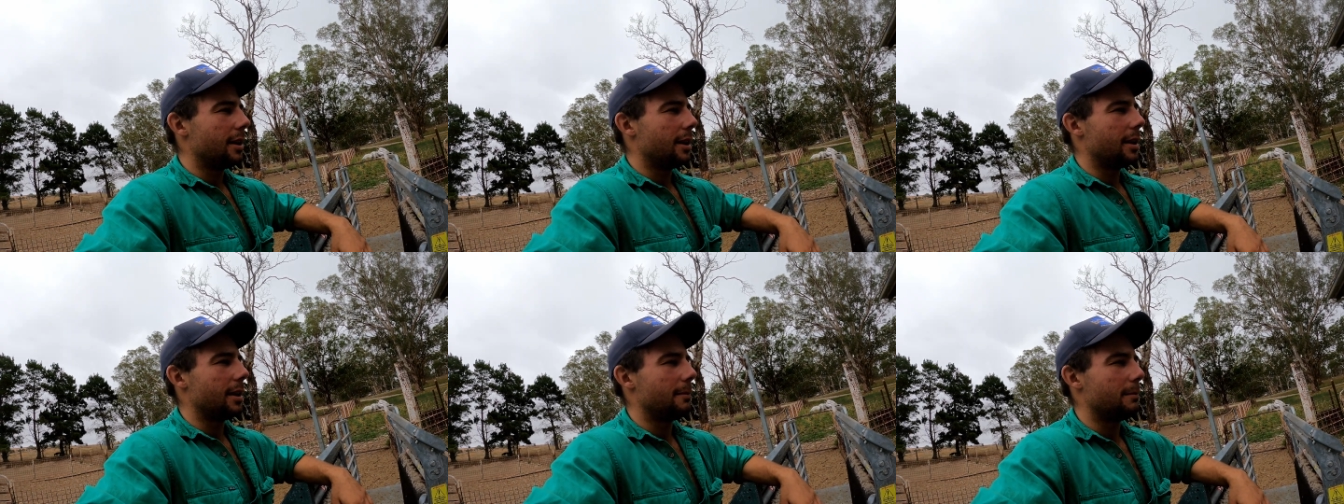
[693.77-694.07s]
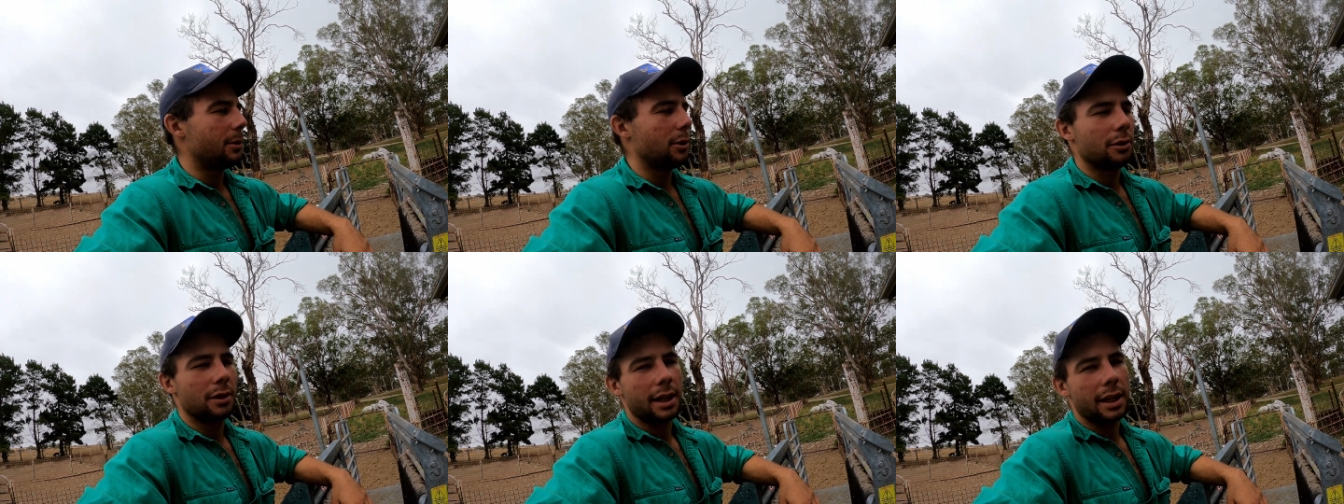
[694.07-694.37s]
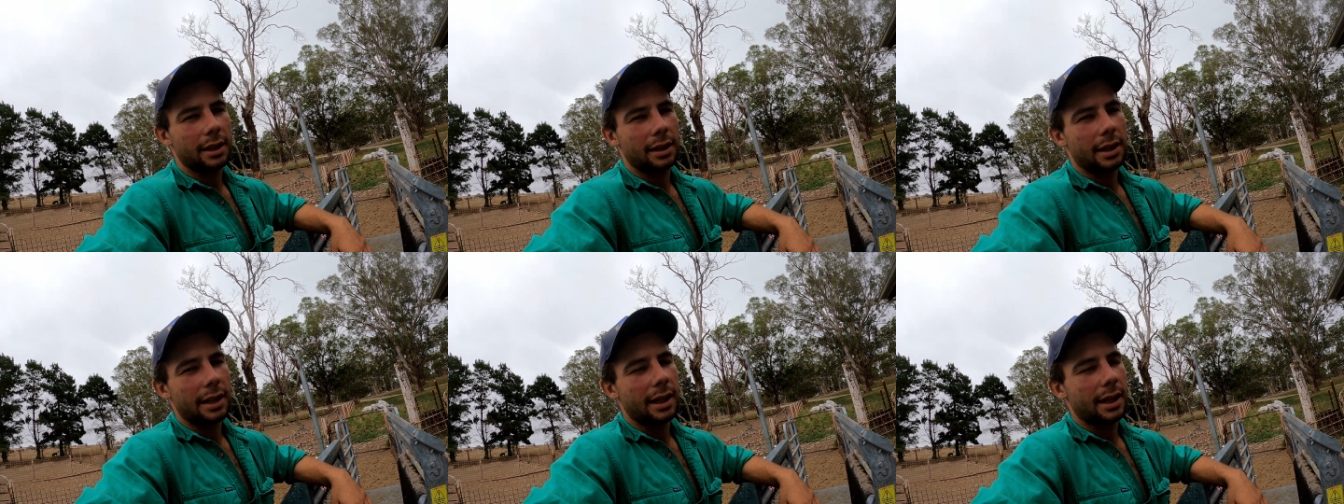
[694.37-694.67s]
on
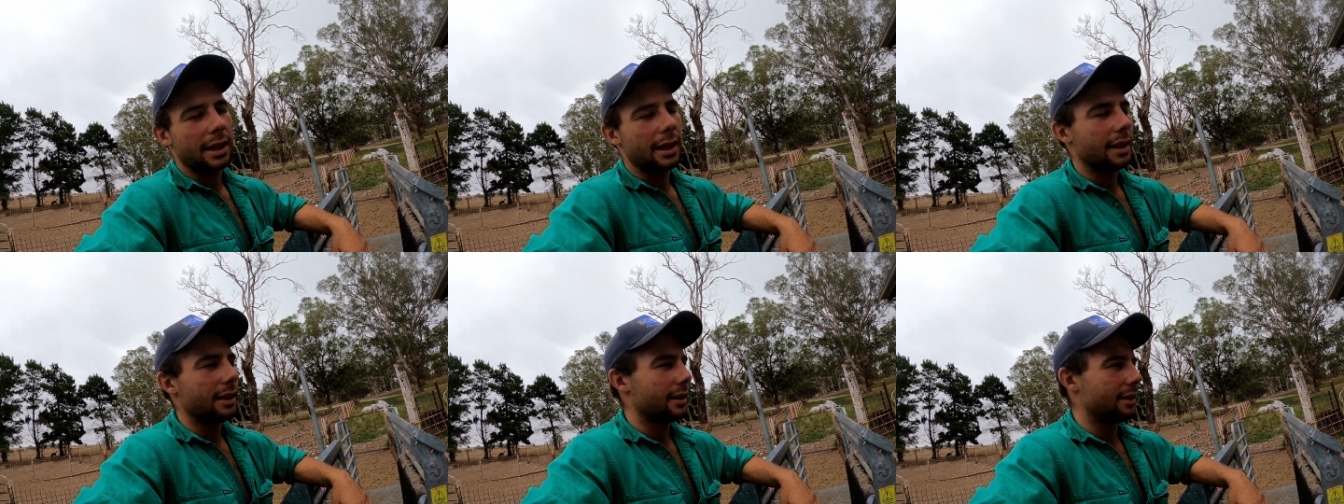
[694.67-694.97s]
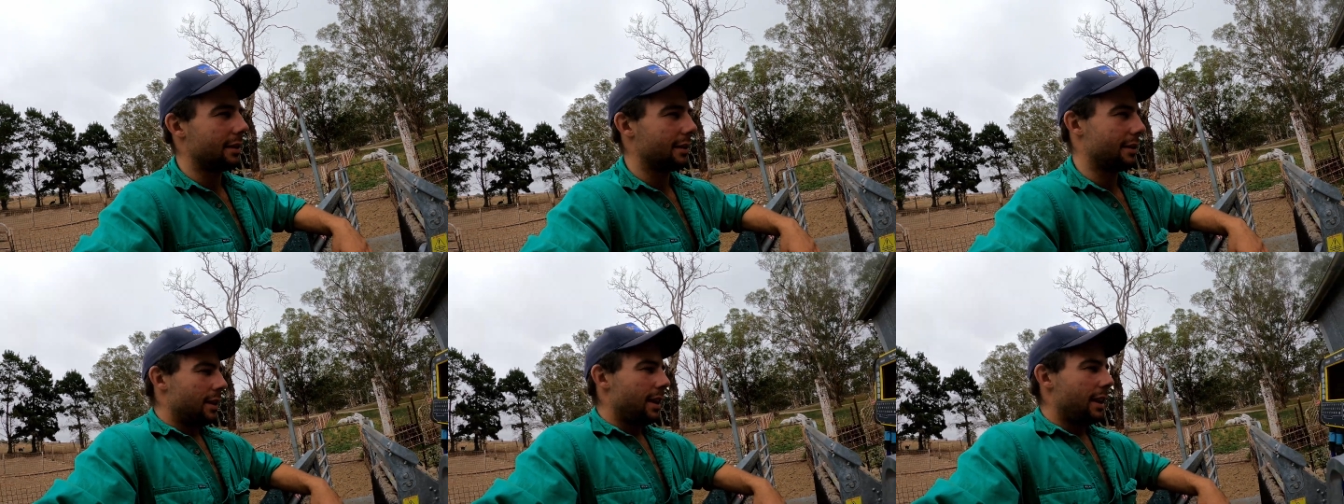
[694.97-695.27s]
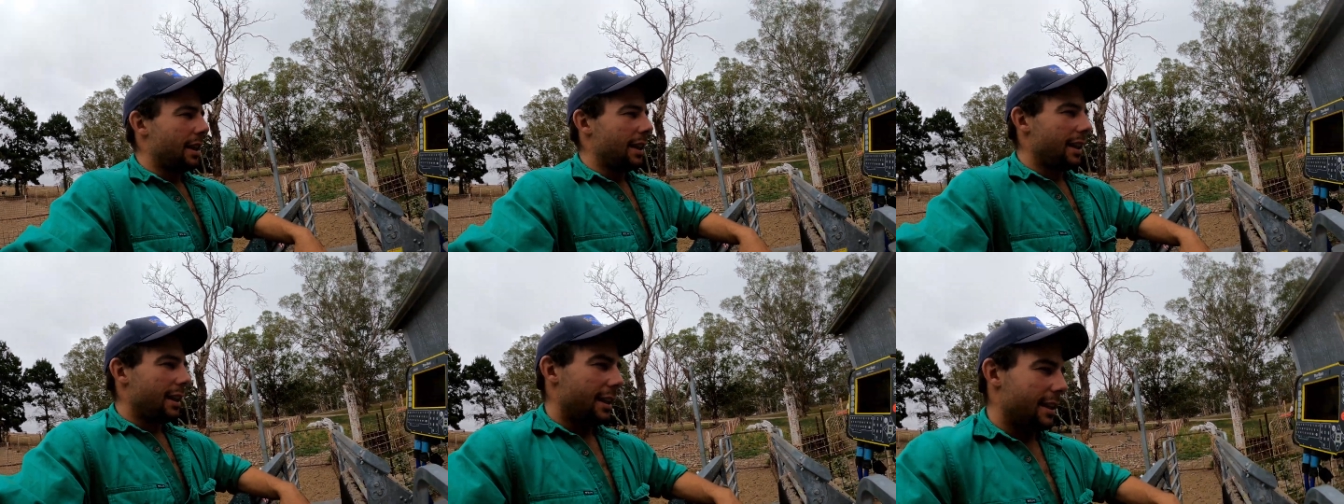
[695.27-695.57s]
that day.
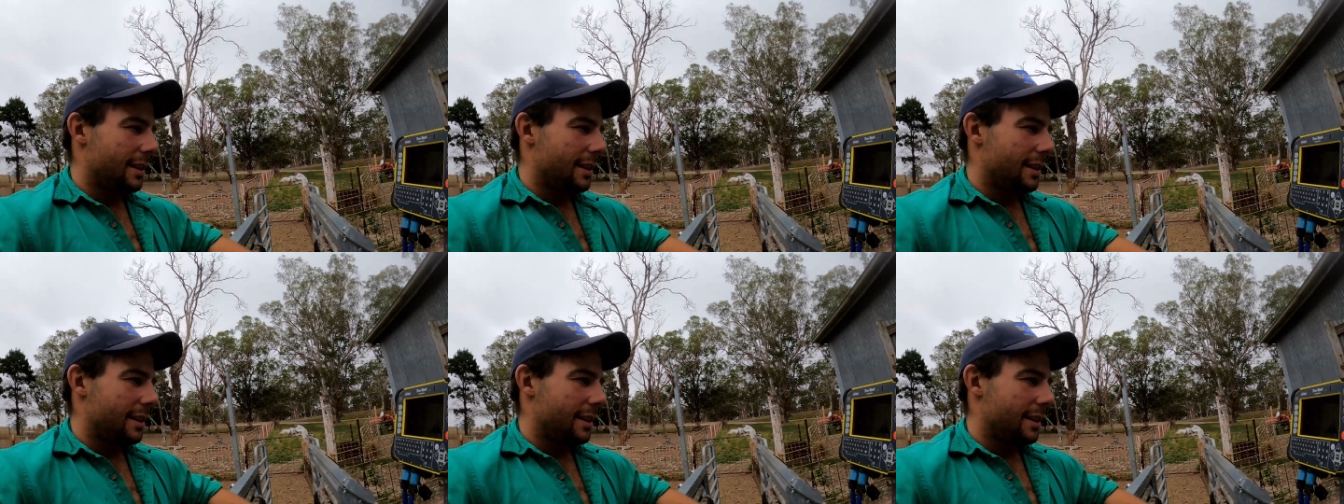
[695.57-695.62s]
Yeah,